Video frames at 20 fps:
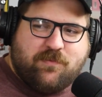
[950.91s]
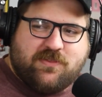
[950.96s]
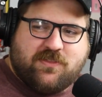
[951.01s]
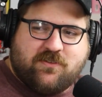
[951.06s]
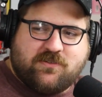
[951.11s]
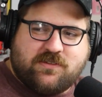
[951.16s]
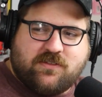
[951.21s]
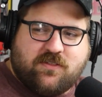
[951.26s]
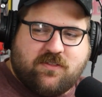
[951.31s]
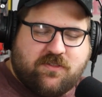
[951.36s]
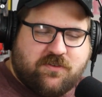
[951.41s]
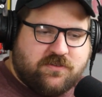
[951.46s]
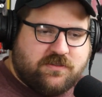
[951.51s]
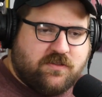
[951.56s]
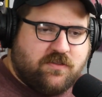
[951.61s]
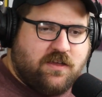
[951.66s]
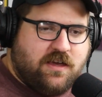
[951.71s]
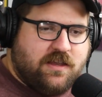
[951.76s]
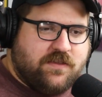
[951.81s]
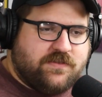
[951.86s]
But there's a there's
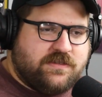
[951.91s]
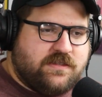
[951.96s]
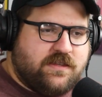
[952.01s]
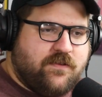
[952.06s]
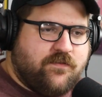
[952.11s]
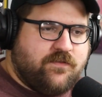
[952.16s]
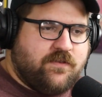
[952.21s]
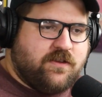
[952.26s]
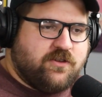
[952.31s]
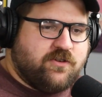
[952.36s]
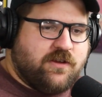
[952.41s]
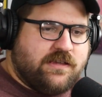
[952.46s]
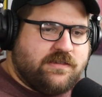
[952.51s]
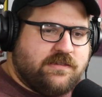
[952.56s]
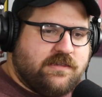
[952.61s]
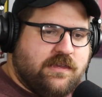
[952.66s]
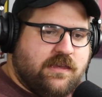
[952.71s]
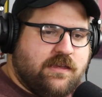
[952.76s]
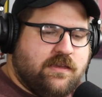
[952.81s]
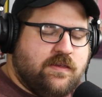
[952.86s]
a lot of stuff
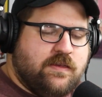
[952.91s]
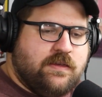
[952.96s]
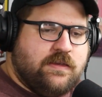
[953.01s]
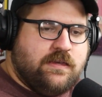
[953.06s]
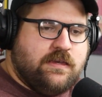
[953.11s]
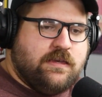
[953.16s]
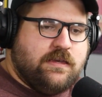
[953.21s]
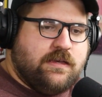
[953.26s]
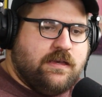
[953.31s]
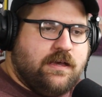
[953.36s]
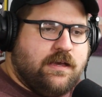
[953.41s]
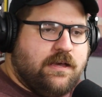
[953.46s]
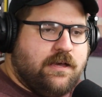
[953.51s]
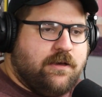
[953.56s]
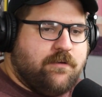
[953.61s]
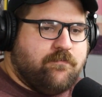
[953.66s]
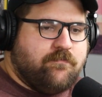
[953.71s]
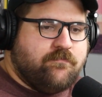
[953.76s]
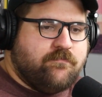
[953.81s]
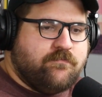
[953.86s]
addressing
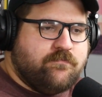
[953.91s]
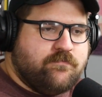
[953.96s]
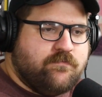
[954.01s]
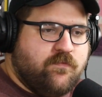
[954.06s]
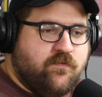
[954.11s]
um,